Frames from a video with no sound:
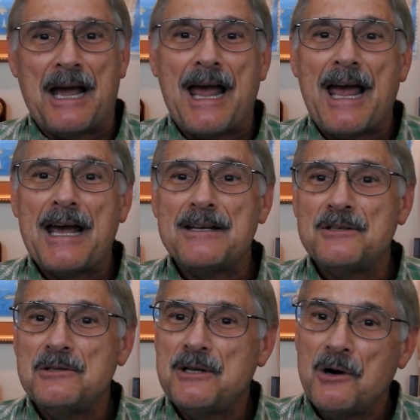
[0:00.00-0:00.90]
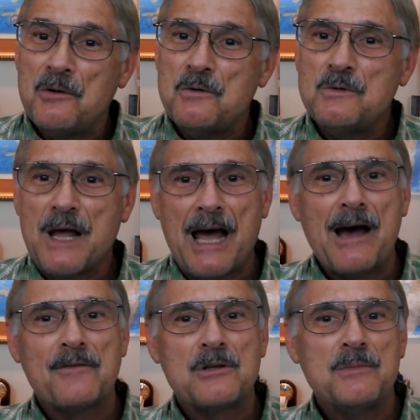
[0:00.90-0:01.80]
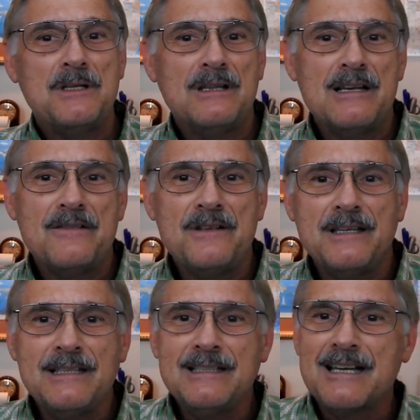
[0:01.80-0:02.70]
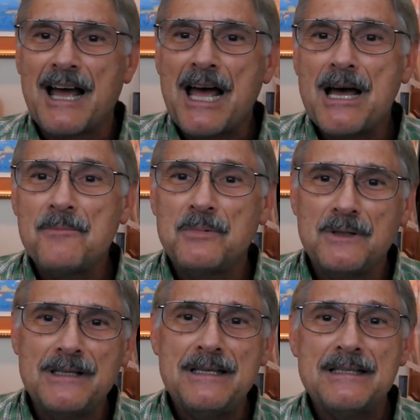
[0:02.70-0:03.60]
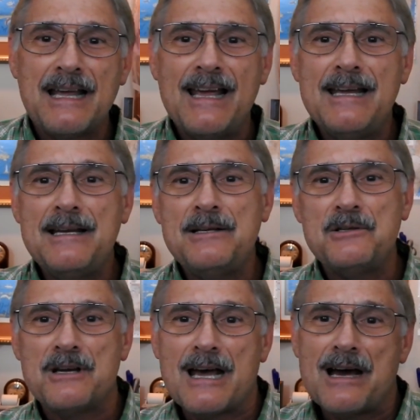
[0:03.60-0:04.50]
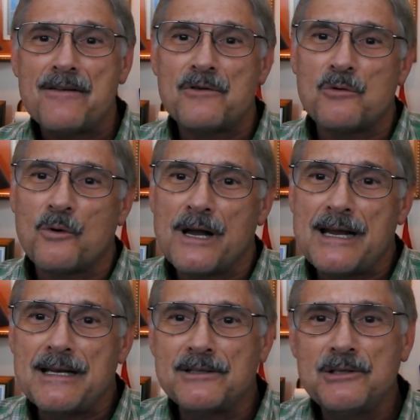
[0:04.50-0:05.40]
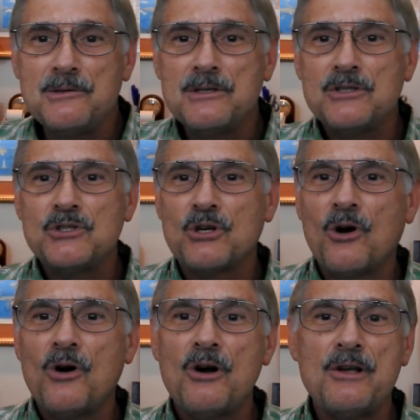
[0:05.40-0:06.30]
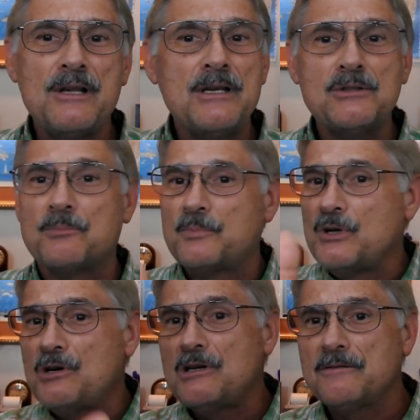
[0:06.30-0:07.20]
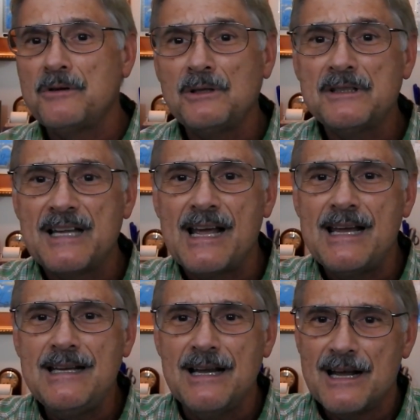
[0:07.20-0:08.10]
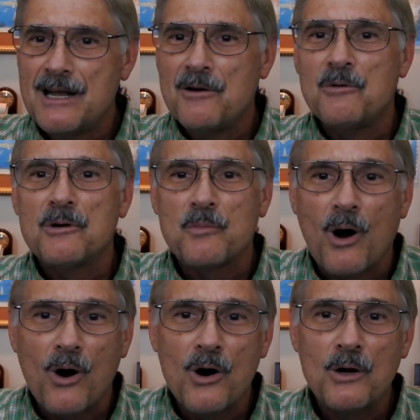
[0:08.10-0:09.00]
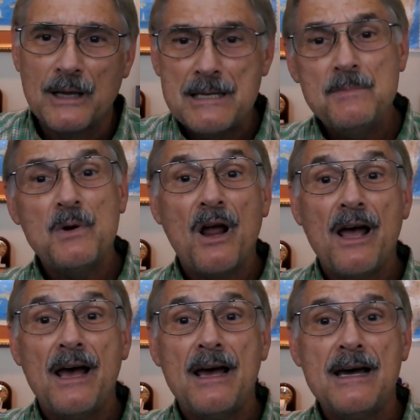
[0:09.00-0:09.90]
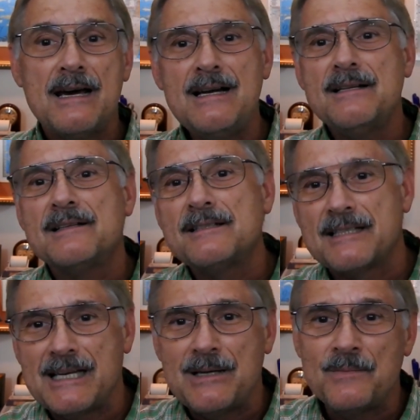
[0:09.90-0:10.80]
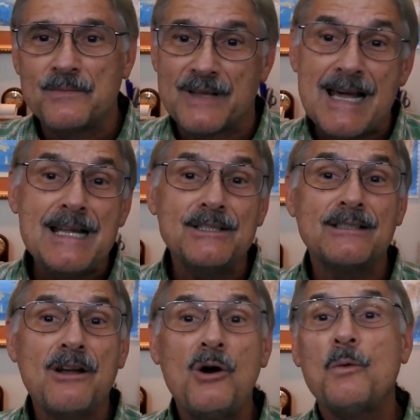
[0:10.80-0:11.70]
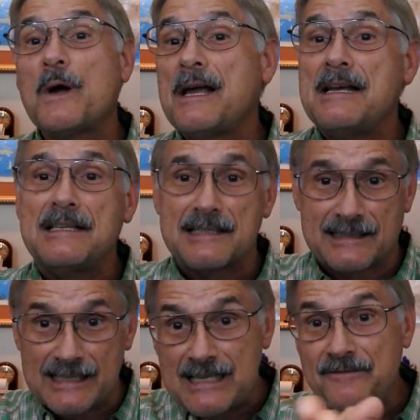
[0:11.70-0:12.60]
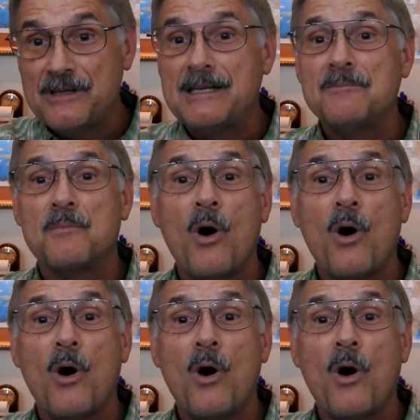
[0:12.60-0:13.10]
And you don't have to be living happily gay to have a way to enjoy this beautiful day. We're Paul and Brad, the team that's always giving